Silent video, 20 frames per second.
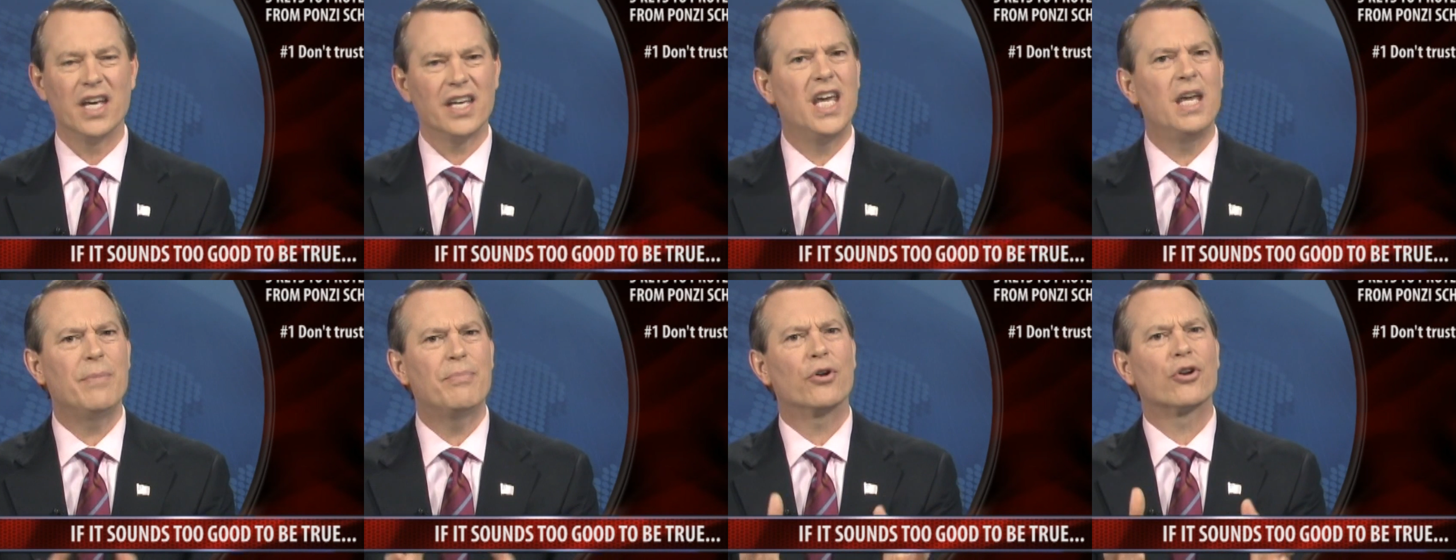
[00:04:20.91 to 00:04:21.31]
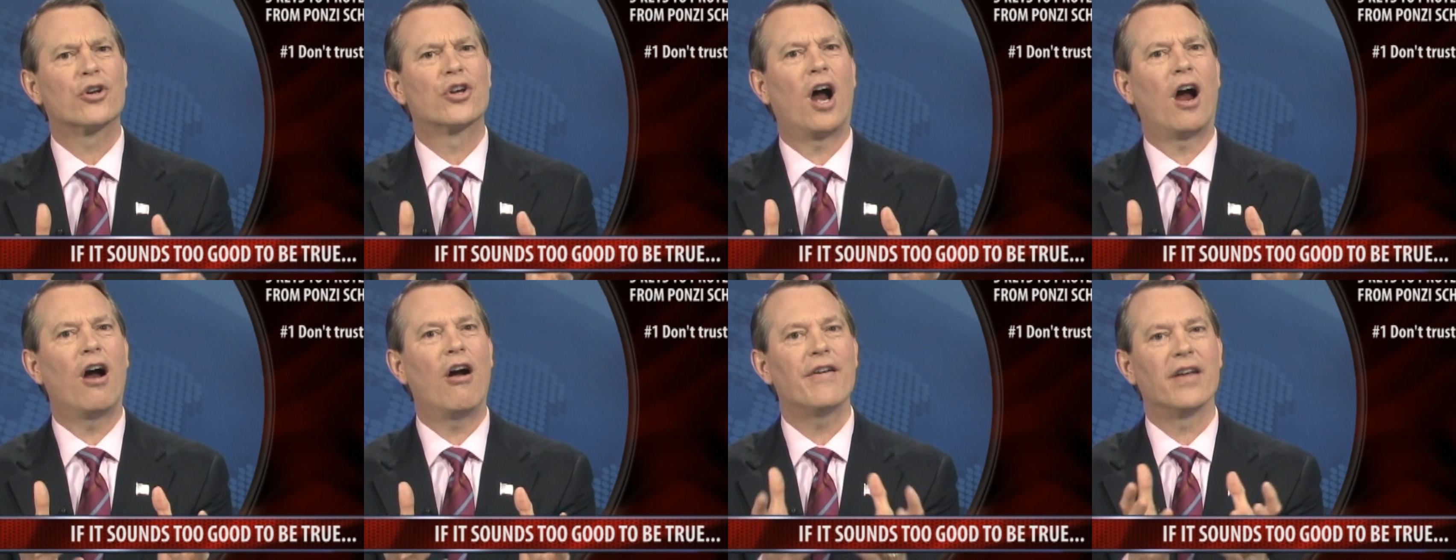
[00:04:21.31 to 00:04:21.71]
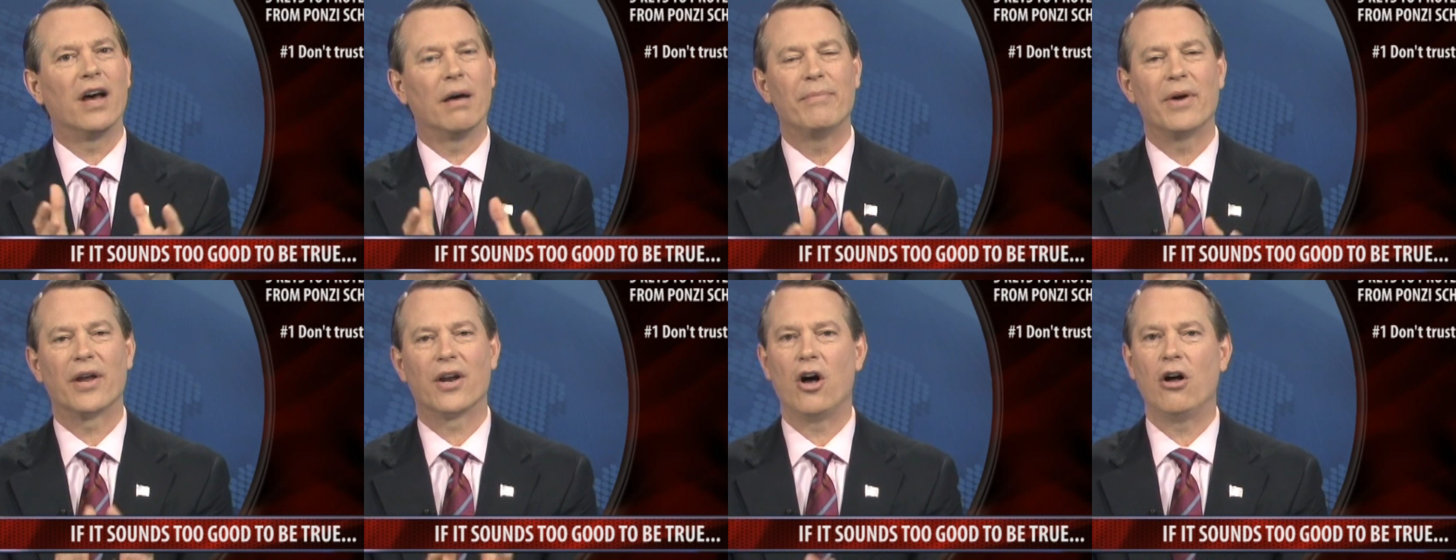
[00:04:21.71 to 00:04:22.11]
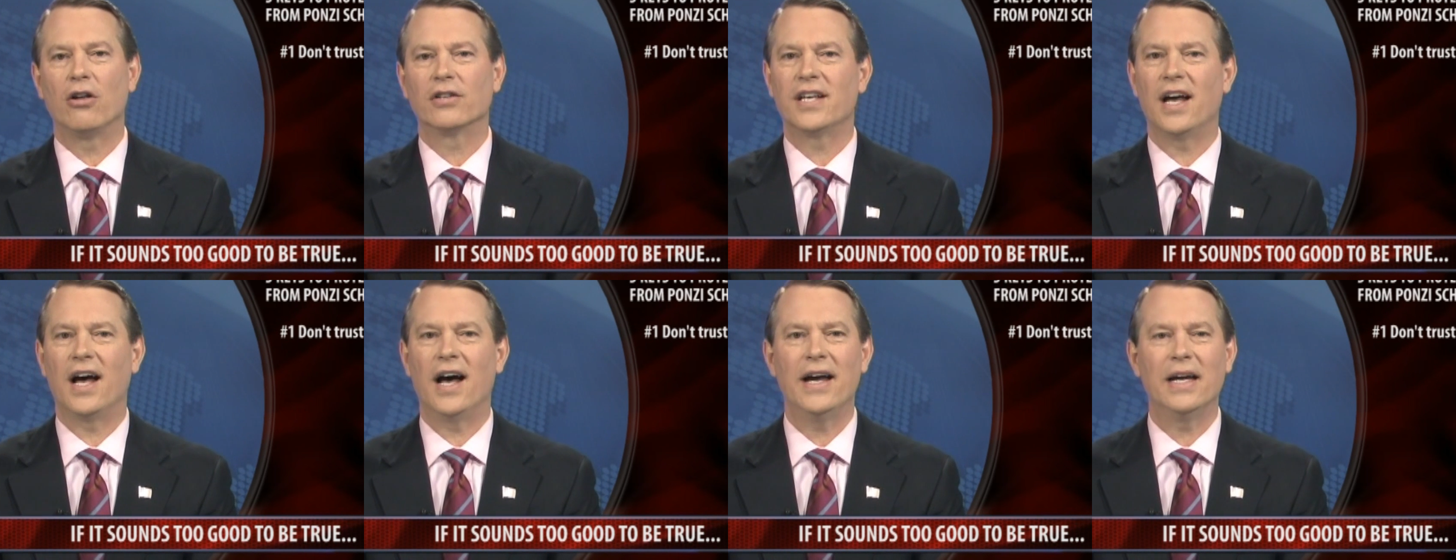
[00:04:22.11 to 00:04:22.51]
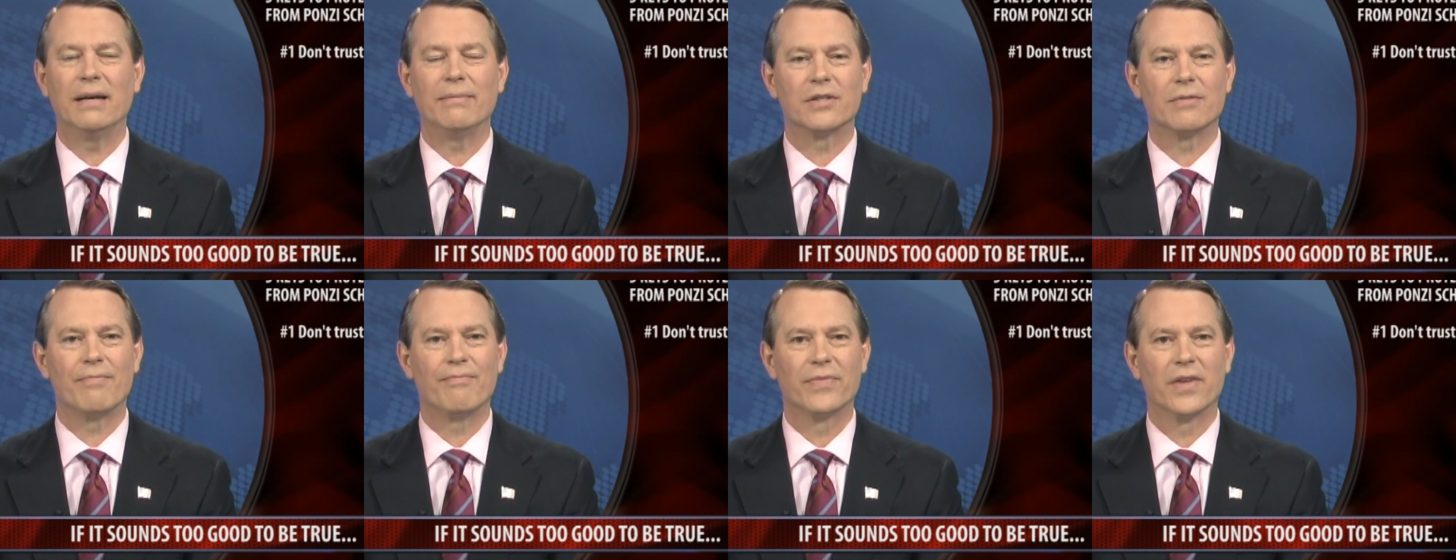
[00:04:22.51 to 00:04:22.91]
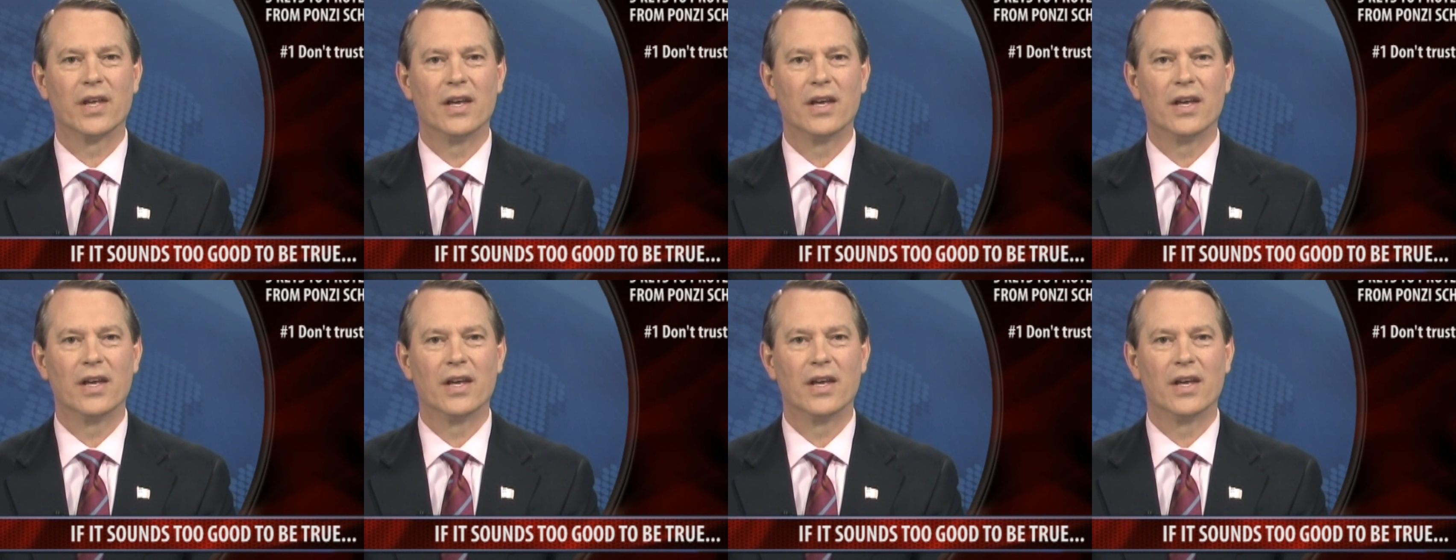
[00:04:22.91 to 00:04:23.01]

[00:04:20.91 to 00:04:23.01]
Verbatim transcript: Keep your guard up at all times.